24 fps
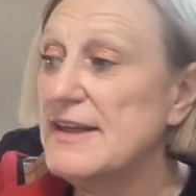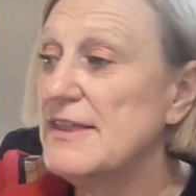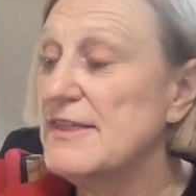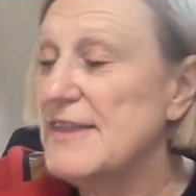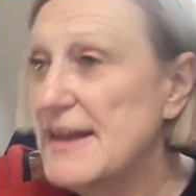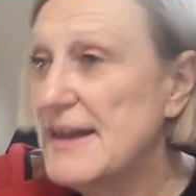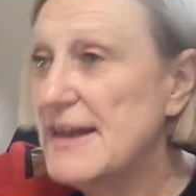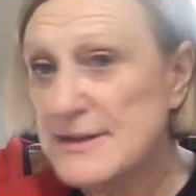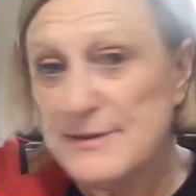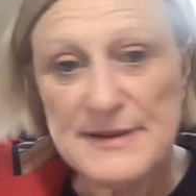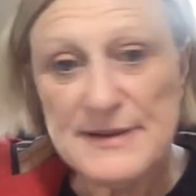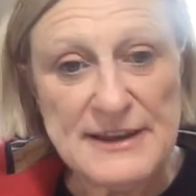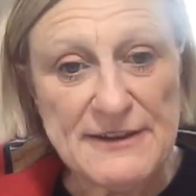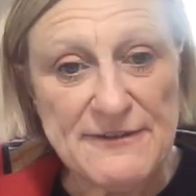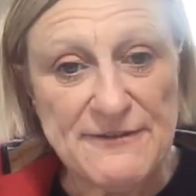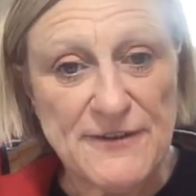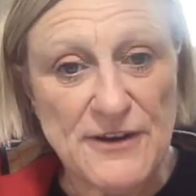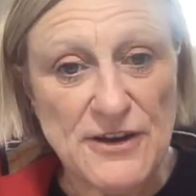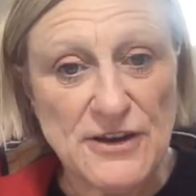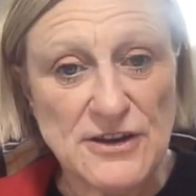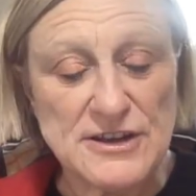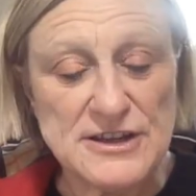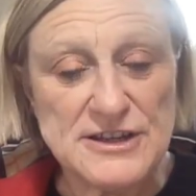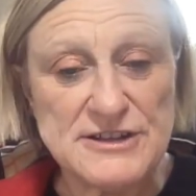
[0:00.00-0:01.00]
That's where you
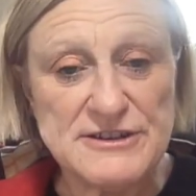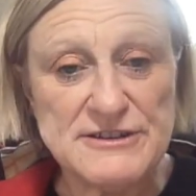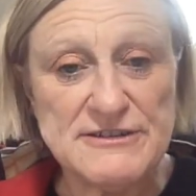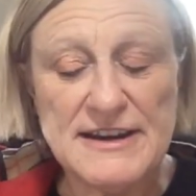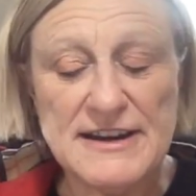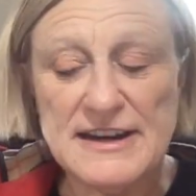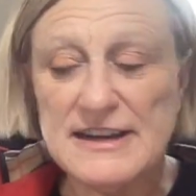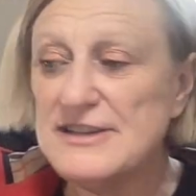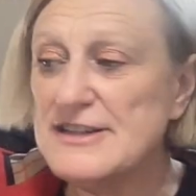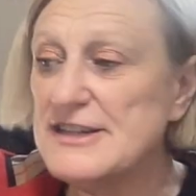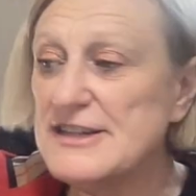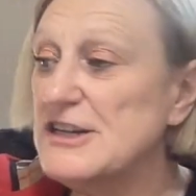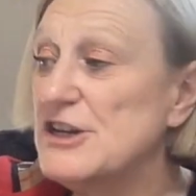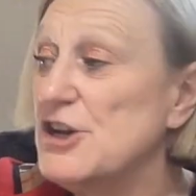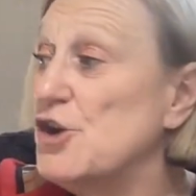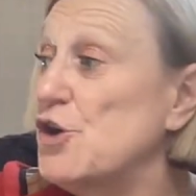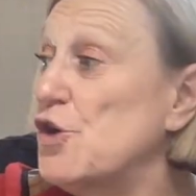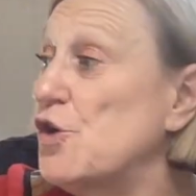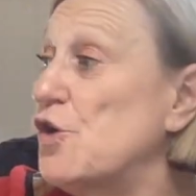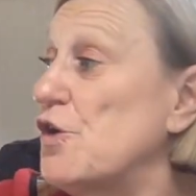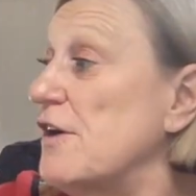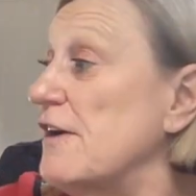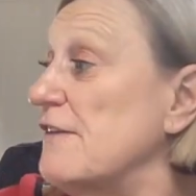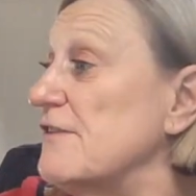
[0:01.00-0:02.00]
focus your energy.
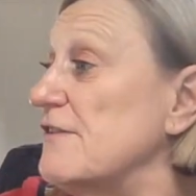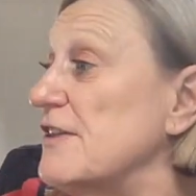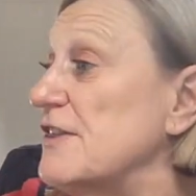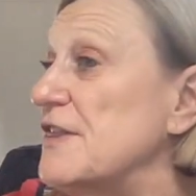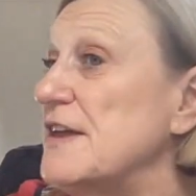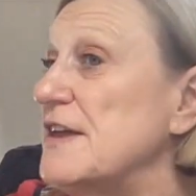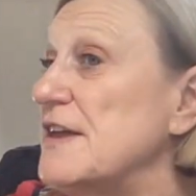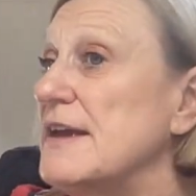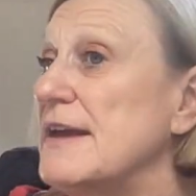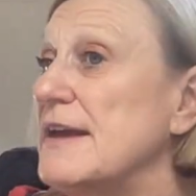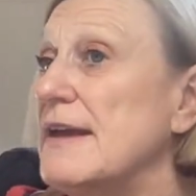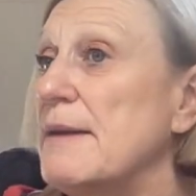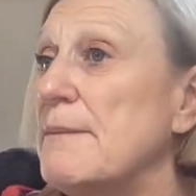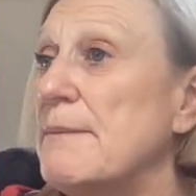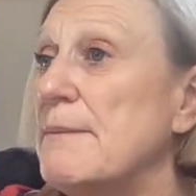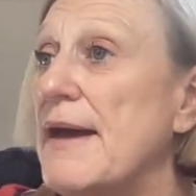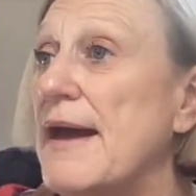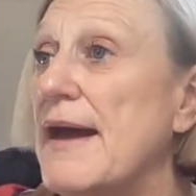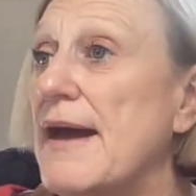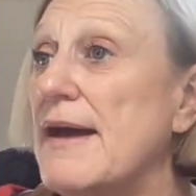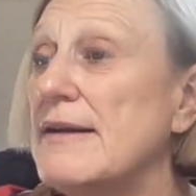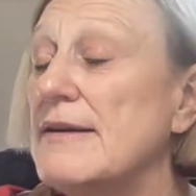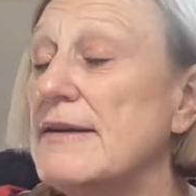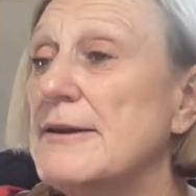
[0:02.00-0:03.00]
Or if you're thinking
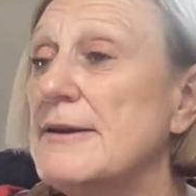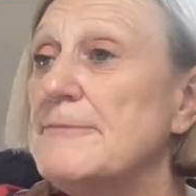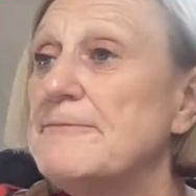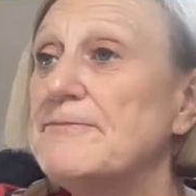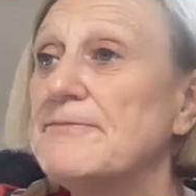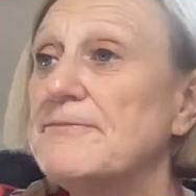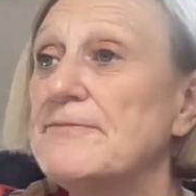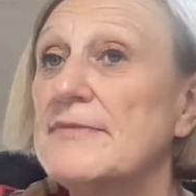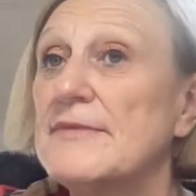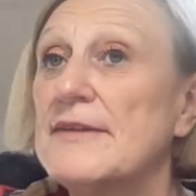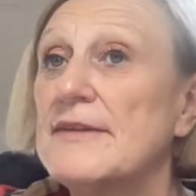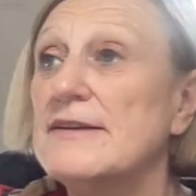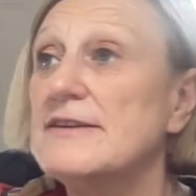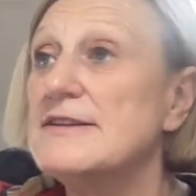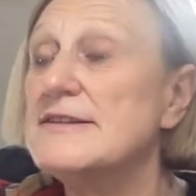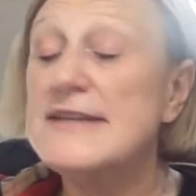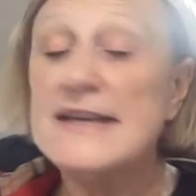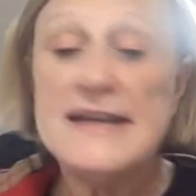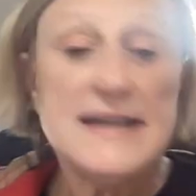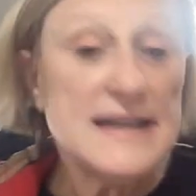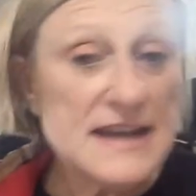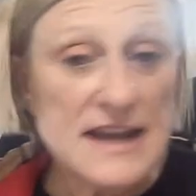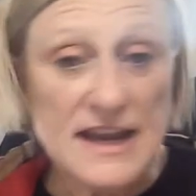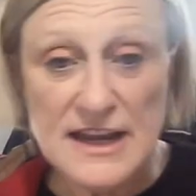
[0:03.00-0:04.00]
about
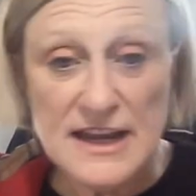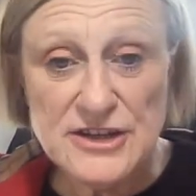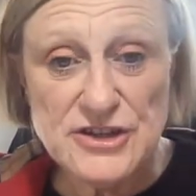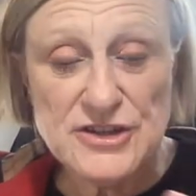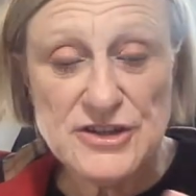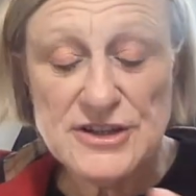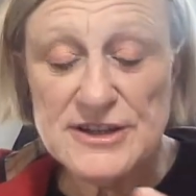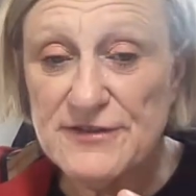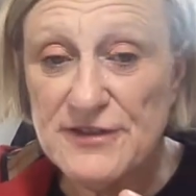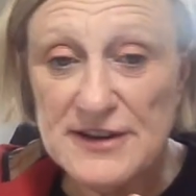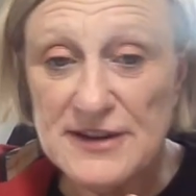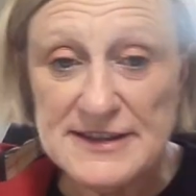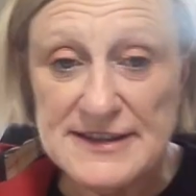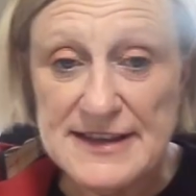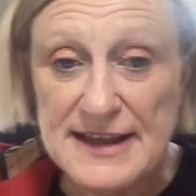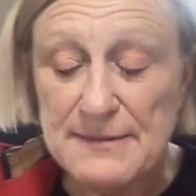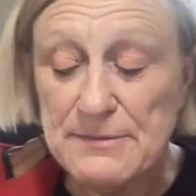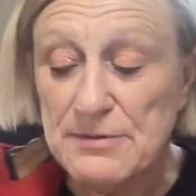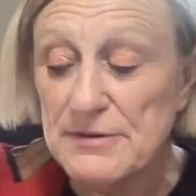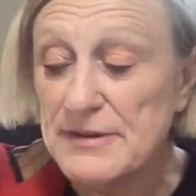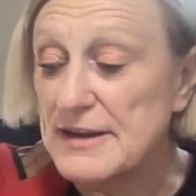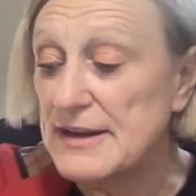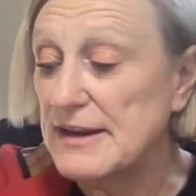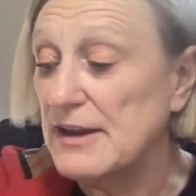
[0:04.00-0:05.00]
teenagers, for
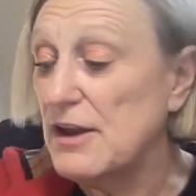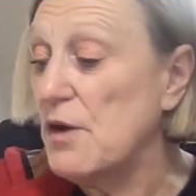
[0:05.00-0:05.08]
example, that are